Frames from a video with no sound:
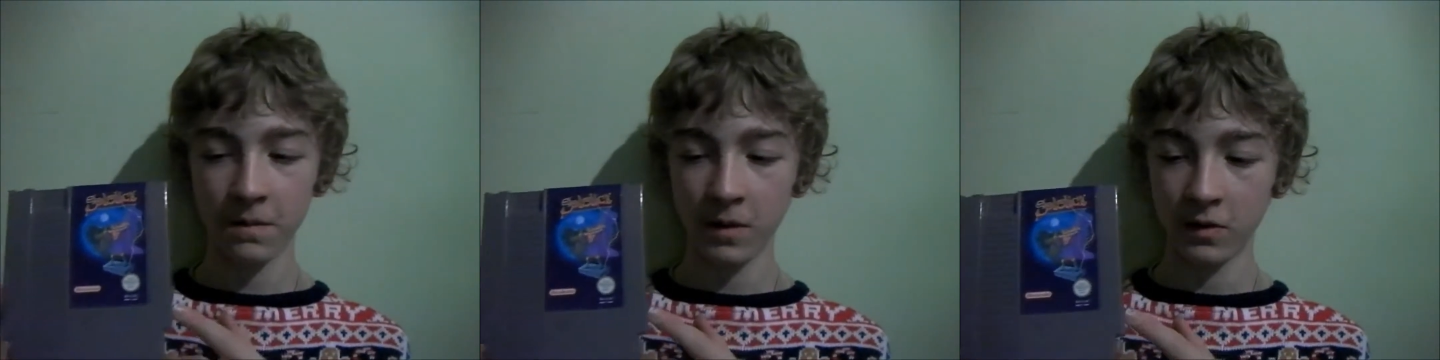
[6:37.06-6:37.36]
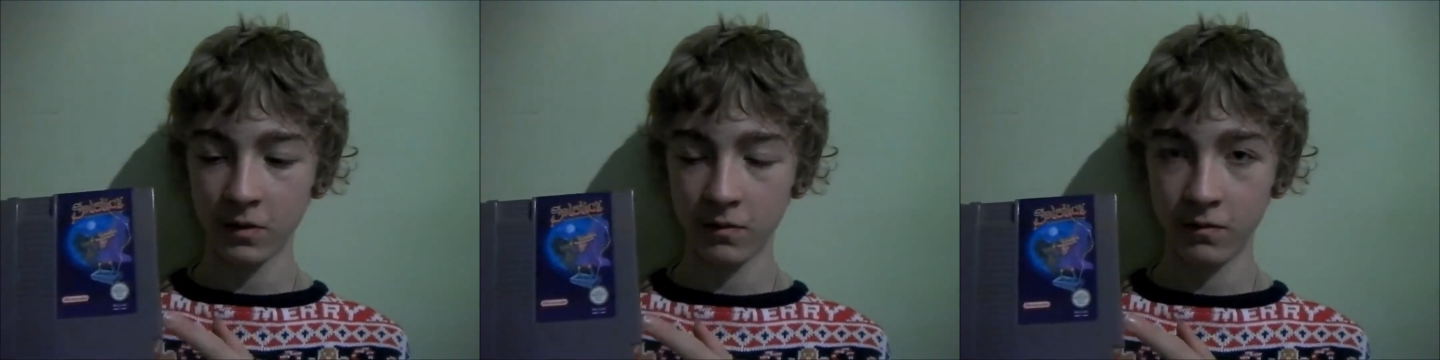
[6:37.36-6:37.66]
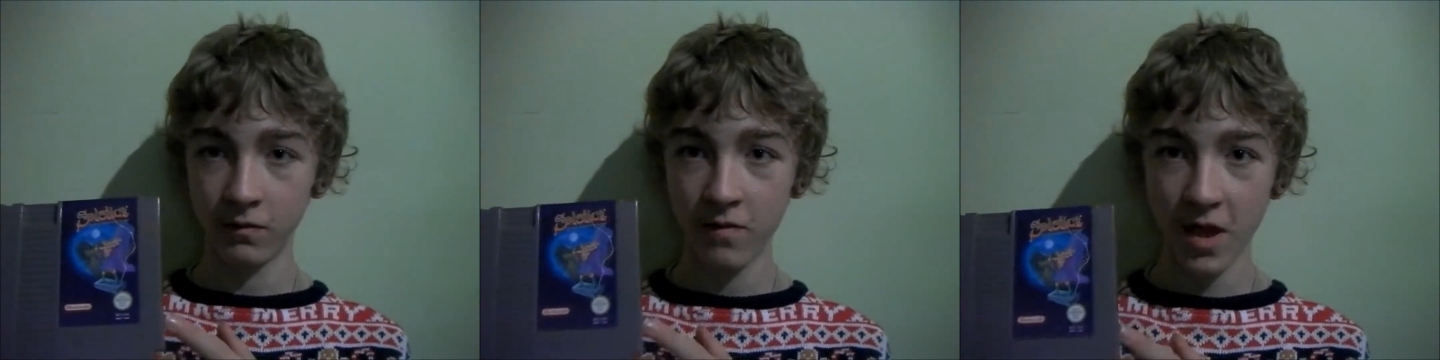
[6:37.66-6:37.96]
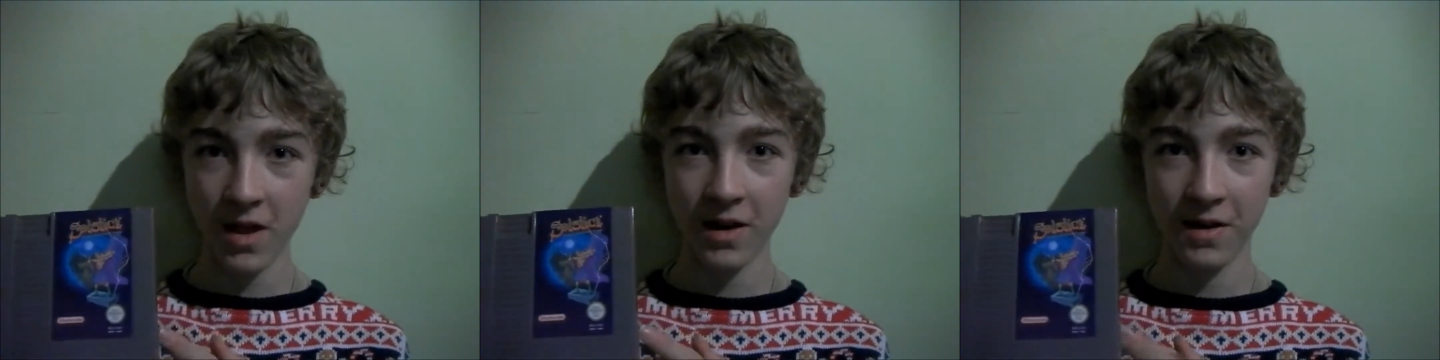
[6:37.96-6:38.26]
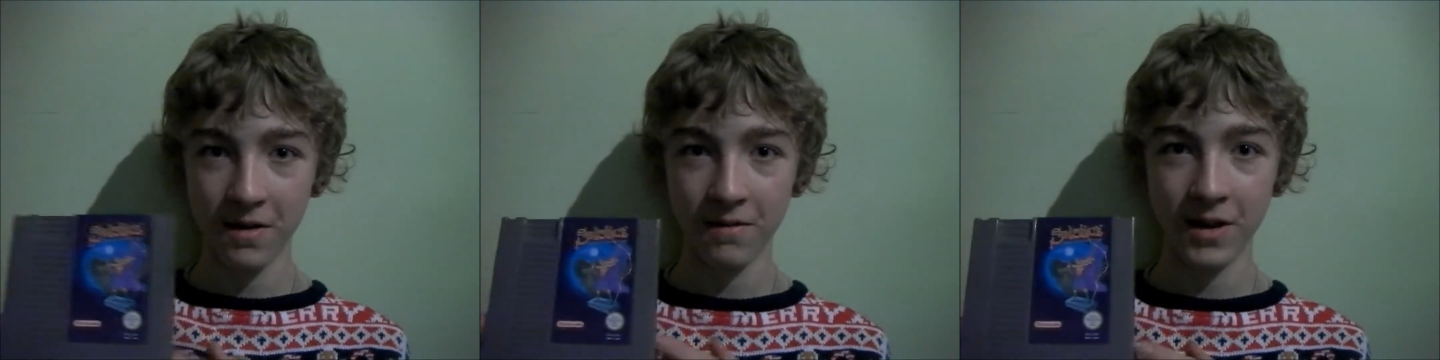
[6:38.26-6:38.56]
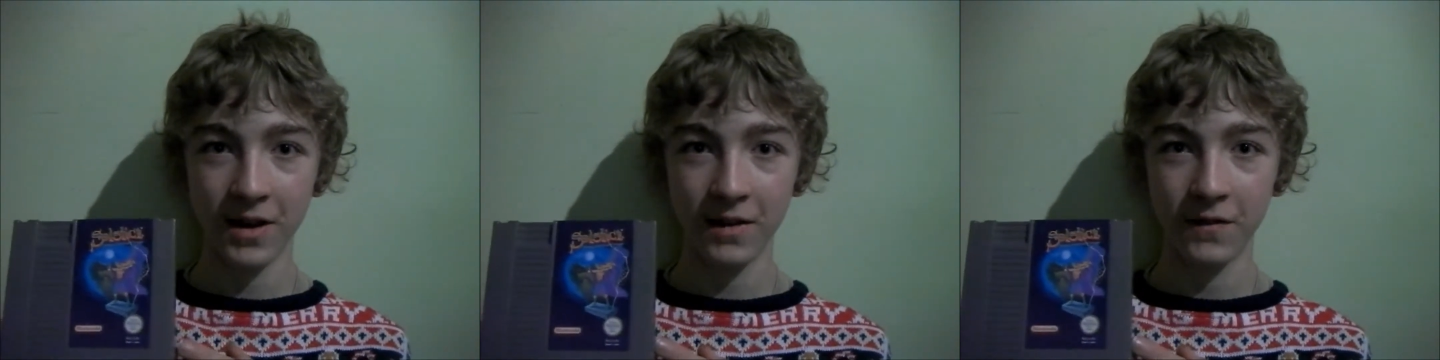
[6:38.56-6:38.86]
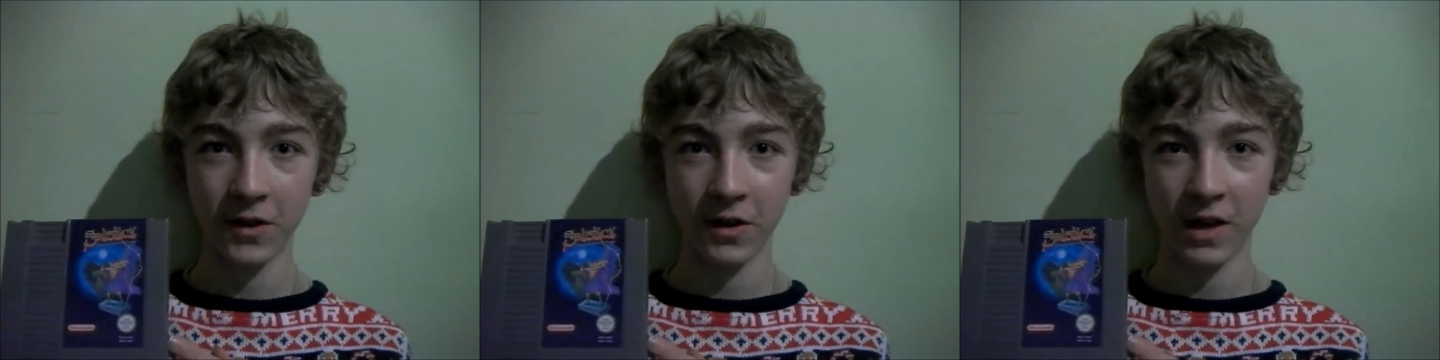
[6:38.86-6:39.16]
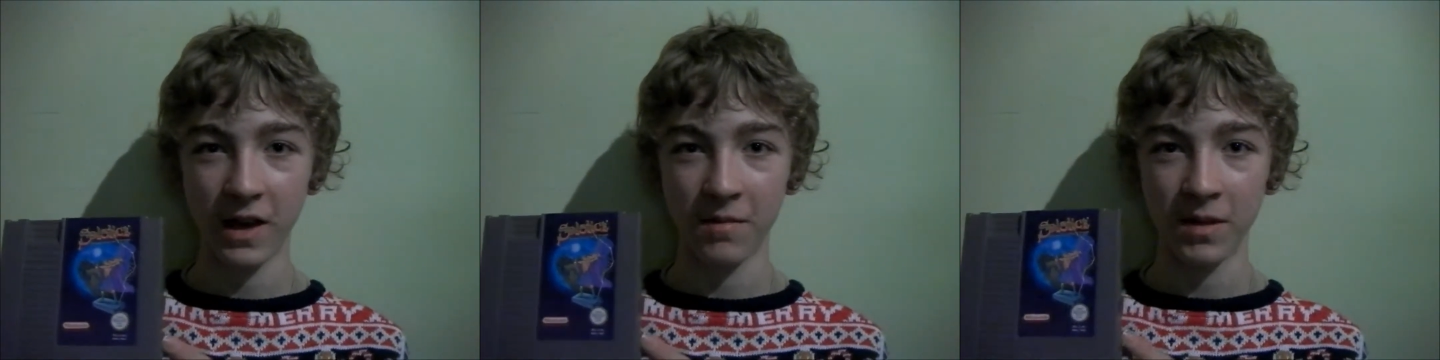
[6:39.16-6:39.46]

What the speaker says: is a really fun game.